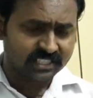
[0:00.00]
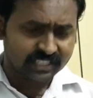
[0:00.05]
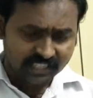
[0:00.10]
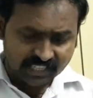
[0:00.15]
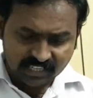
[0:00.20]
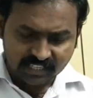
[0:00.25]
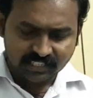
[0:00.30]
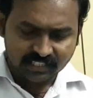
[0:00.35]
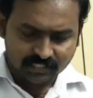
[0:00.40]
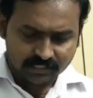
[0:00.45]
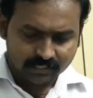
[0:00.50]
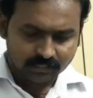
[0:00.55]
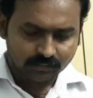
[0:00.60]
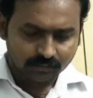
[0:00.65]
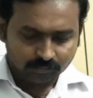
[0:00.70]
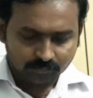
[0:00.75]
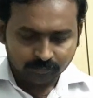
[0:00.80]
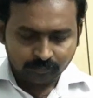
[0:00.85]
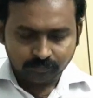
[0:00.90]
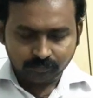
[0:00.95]
is
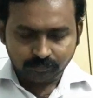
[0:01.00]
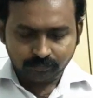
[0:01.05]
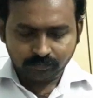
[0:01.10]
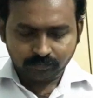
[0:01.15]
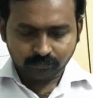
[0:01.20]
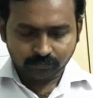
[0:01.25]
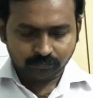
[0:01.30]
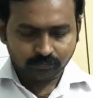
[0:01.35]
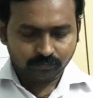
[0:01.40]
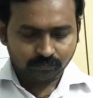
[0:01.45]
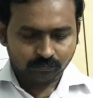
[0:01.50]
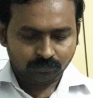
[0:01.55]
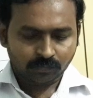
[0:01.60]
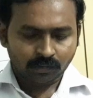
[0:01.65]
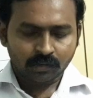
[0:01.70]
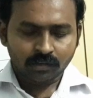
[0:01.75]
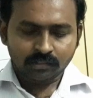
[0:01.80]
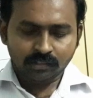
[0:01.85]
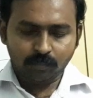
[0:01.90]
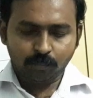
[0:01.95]

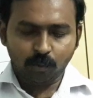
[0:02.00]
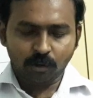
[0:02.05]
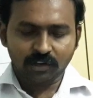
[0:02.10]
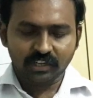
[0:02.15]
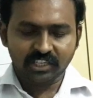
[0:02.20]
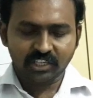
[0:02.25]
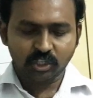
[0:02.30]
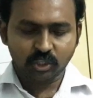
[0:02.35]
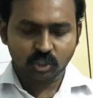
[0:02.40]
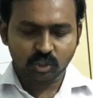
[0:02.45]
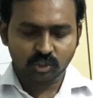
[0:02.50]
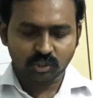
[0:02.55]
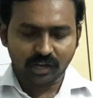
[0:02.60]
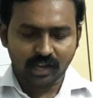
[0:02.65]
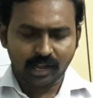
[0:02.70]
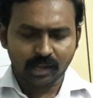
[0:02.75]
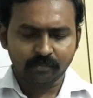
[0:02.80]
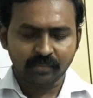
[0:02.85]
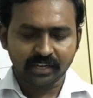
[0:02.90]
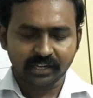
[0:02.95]
the Polish
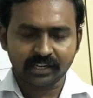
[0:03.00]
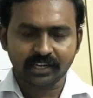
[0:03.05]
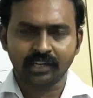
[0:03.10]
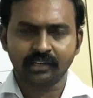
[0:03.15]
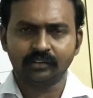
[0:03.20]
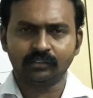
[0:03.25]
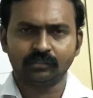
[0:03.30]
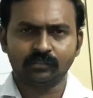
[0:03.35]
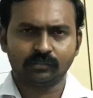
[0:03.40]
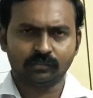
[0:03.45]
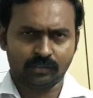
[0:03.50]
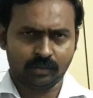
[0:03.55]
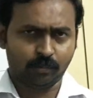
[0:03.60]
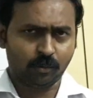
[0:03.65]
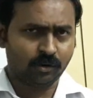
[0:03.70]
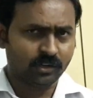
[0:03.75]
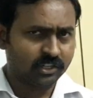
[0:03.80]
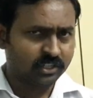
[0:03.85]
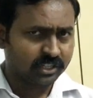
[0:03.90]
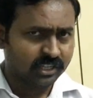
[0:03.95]
American. The
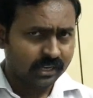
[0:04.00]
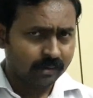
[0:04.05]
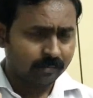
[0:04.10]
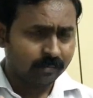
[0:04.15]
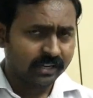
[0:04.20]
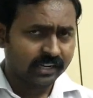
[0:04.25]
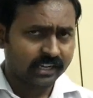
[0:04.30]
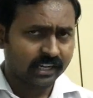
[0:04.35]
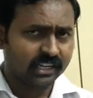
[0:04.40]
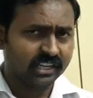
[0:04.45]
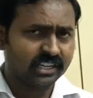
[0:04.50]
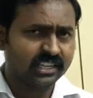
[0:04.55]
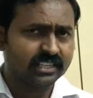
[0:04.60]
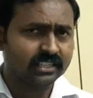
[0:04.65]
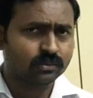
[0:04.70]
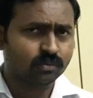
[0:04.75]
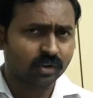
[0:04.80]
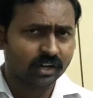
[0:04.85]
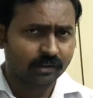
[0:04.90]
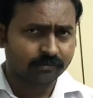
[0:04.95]
Polish American
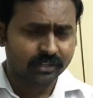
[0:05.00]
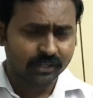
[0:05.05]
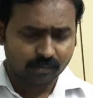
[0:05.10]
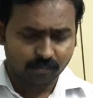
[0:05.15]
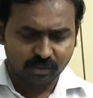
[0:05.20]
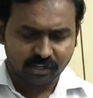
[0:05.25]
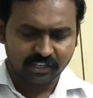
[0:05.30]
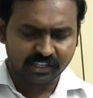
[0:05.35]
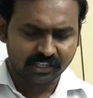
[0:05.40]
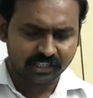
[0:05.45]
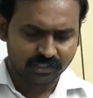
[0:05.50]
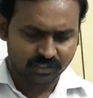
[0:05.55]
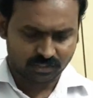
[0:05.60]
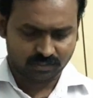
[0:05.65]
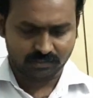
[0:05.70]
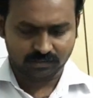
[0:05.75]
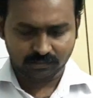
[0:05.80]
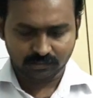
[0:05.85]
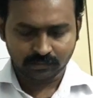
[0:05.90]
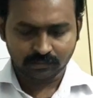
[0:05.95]
is one of the communities.